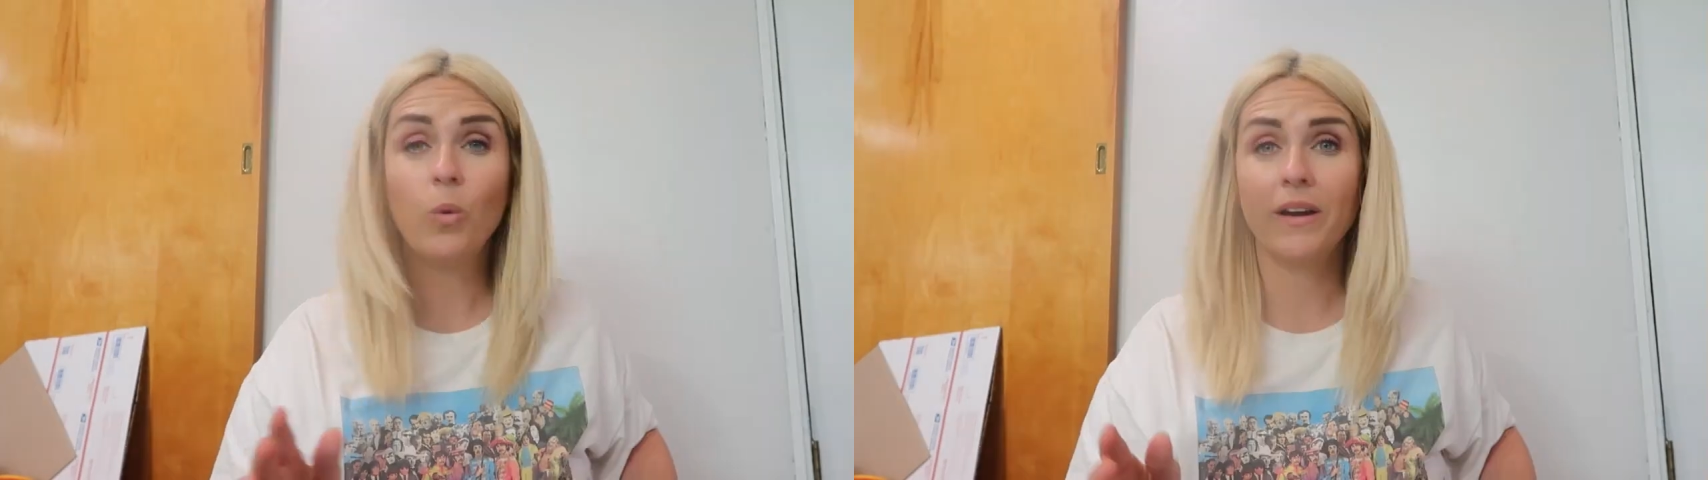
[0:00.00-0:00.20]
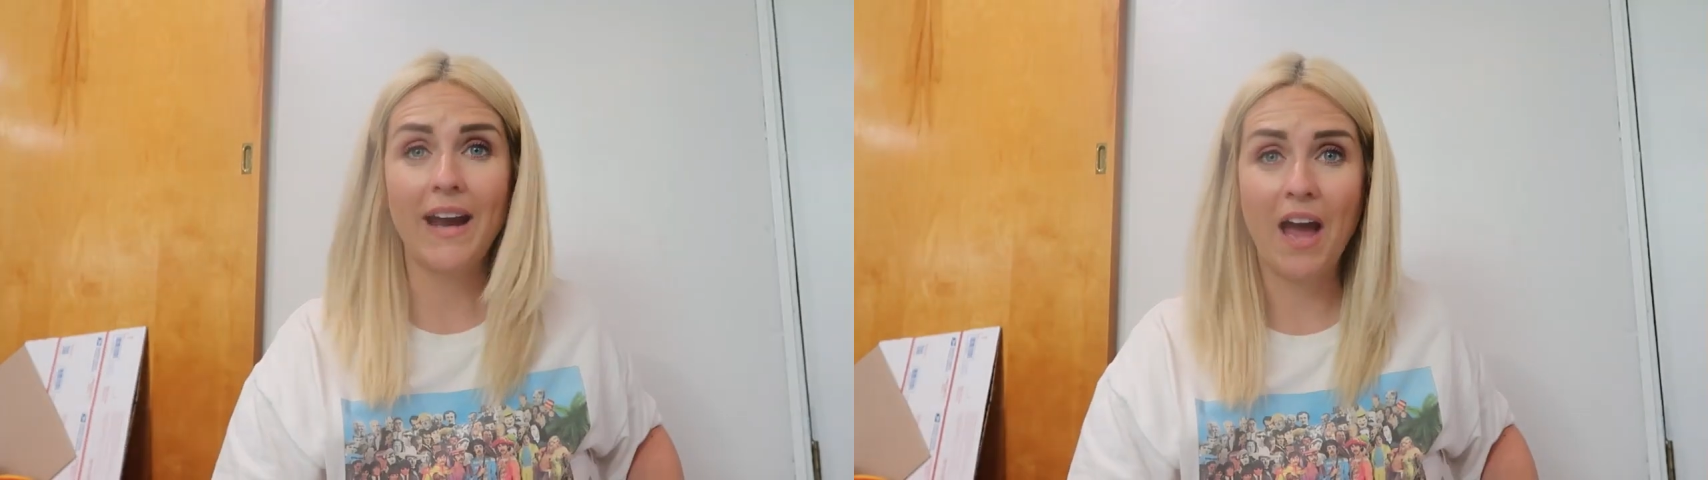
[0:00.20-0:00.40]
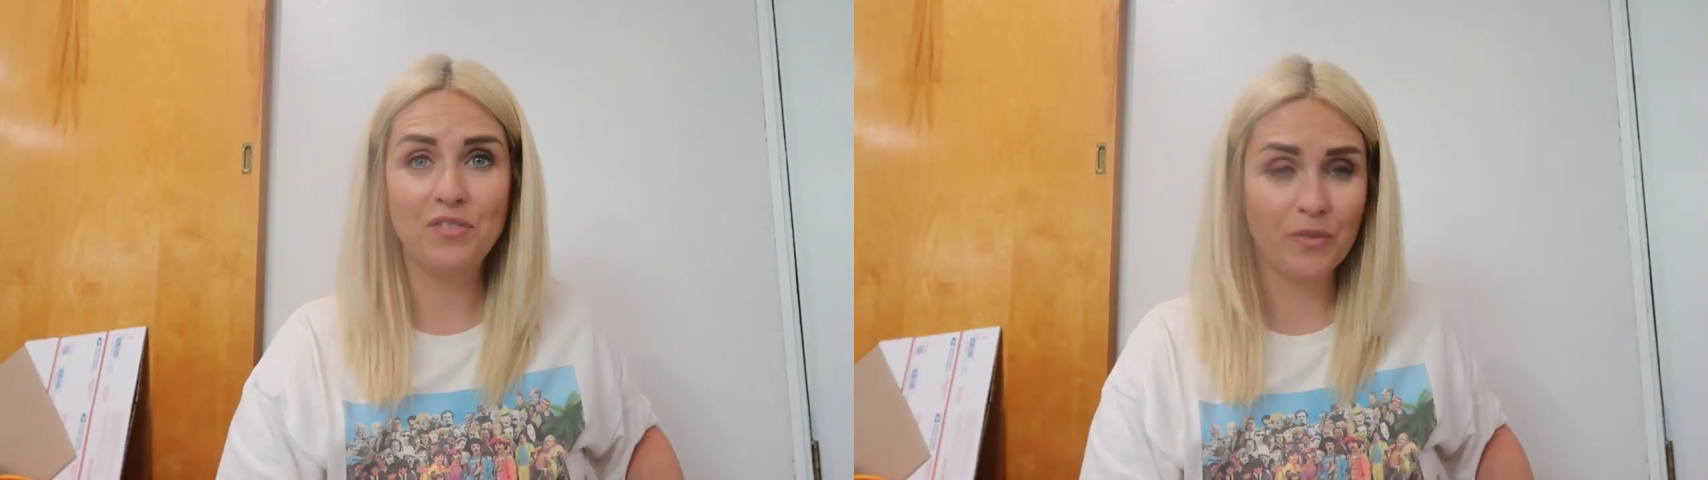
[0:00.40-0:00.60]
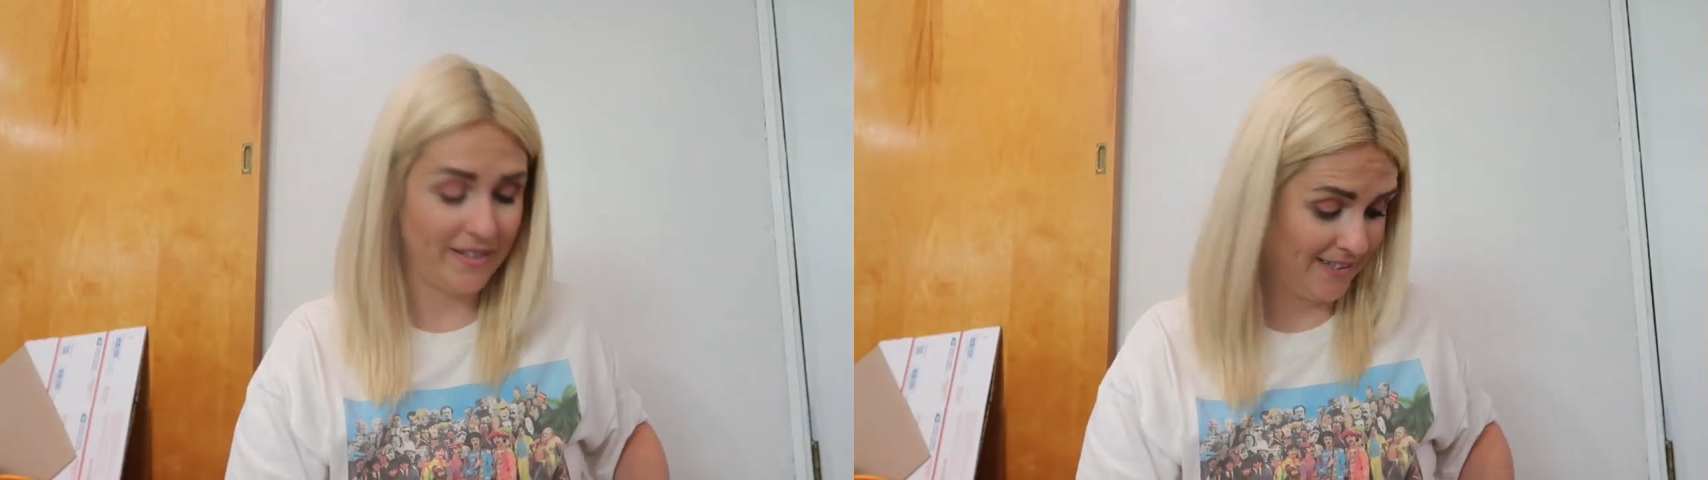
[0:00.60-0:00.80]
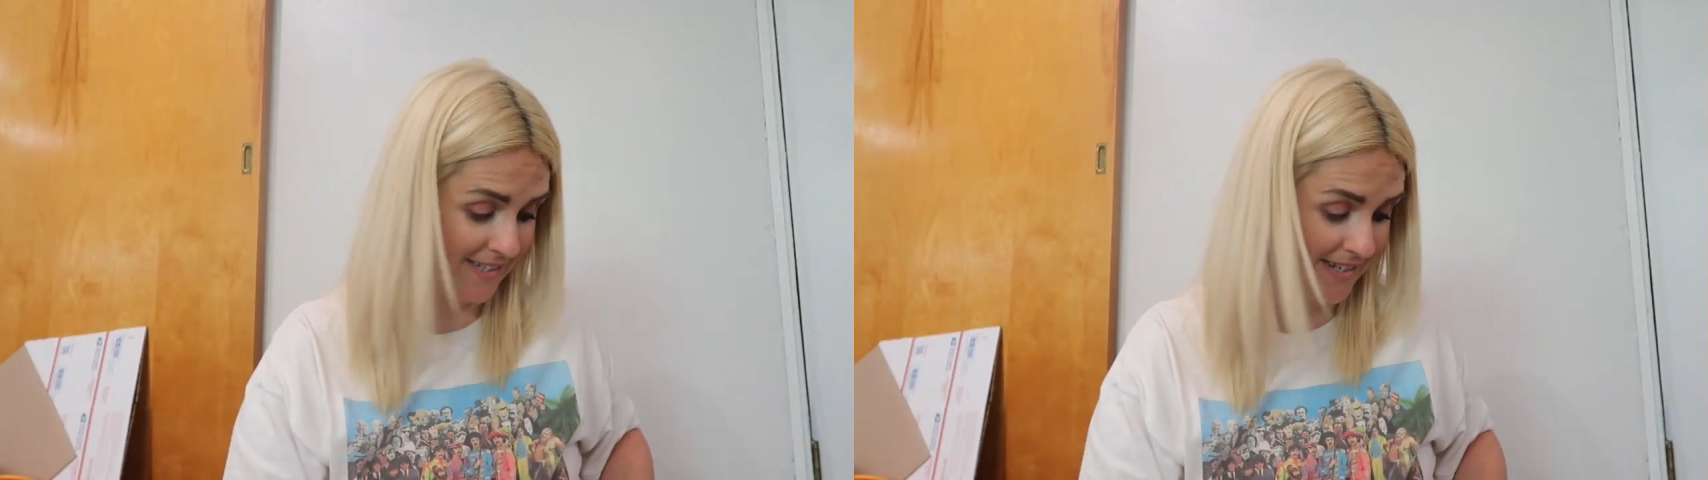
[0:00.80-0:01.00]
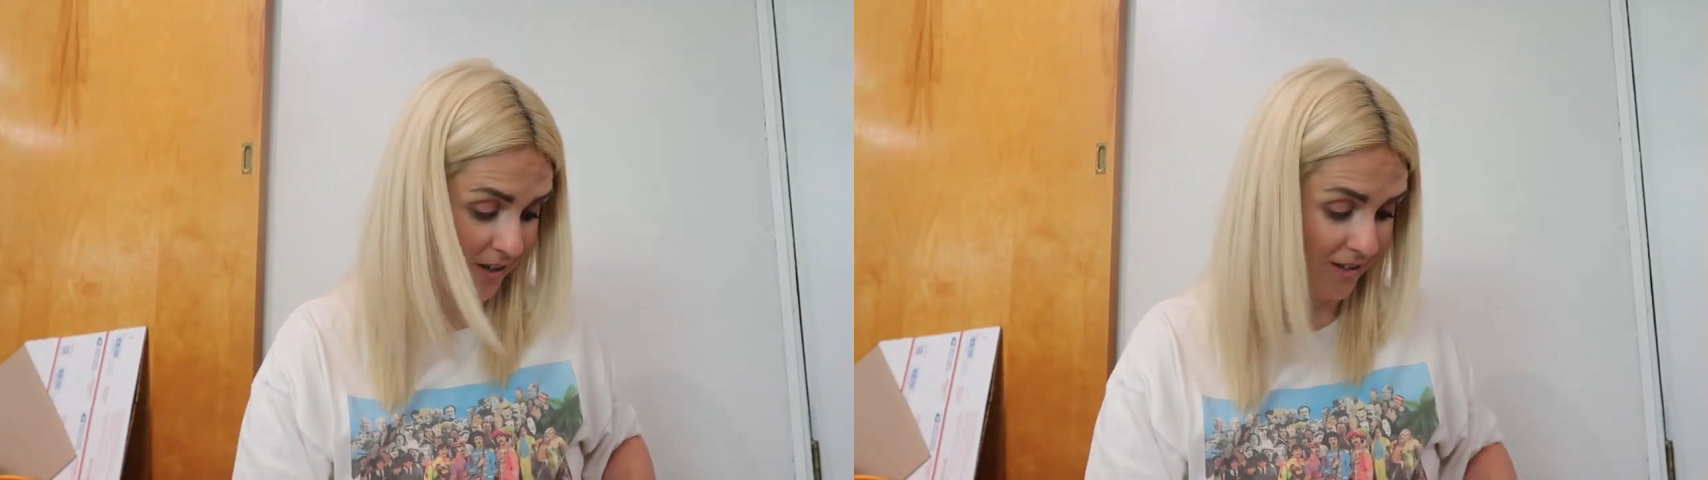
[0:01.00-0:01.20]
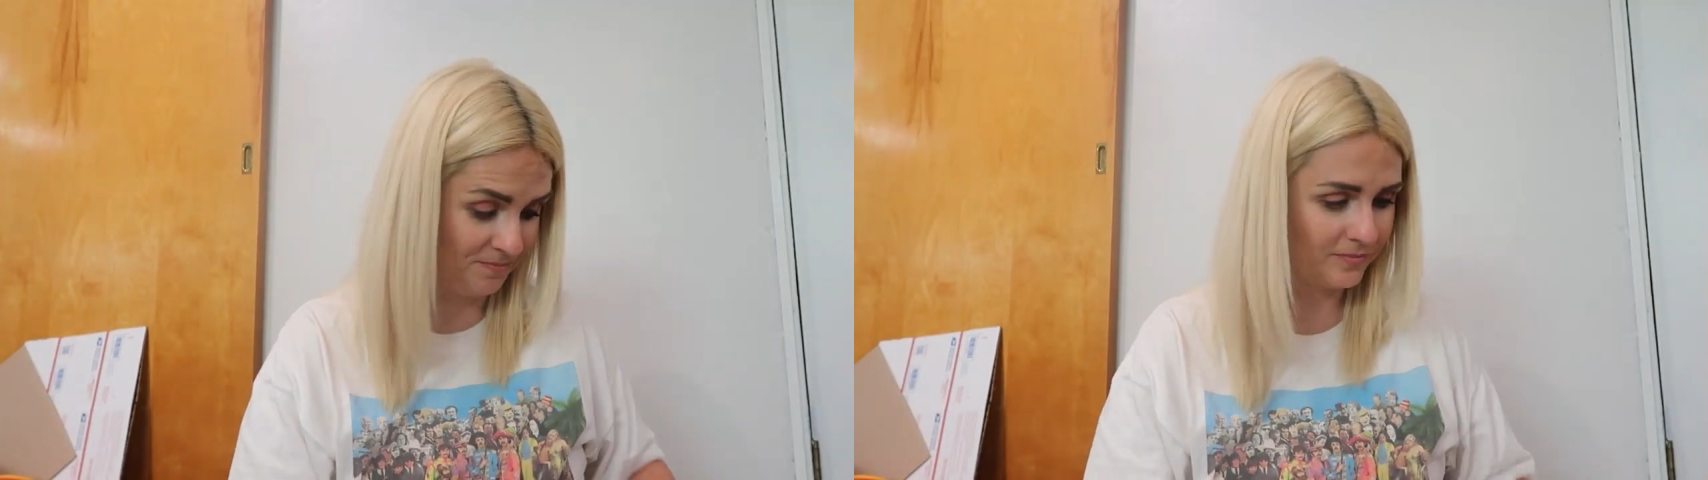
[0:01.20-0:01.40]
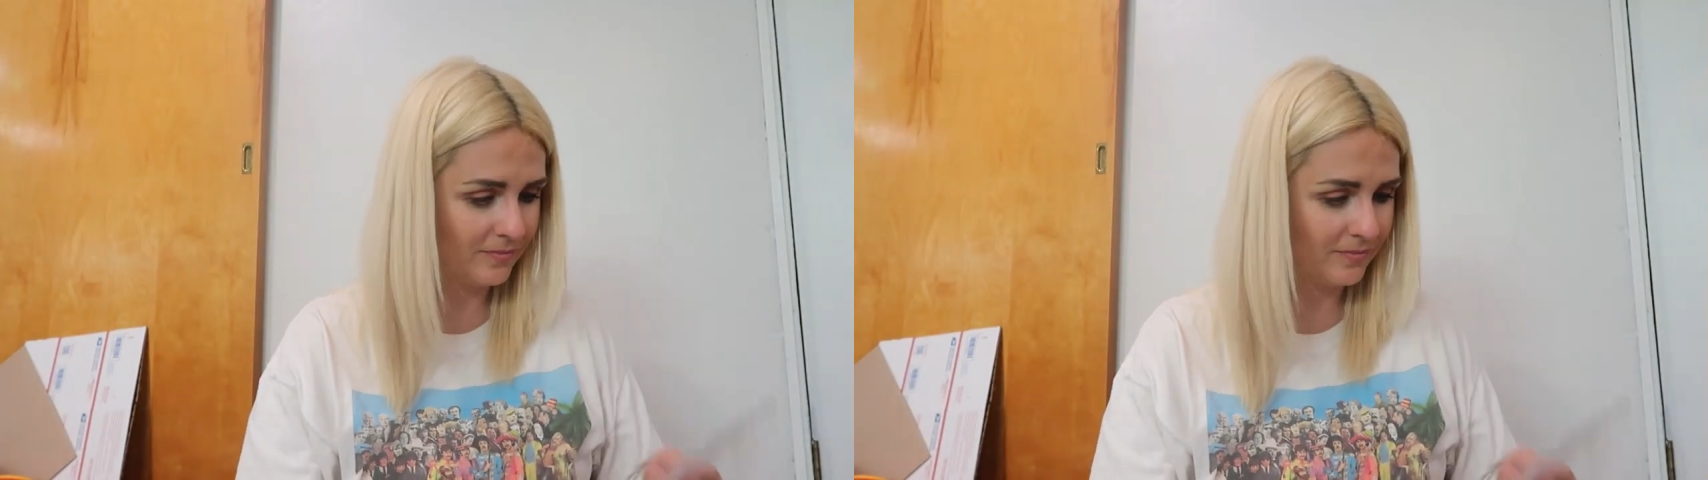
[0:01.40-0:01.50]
We're gonna have to read the sticker.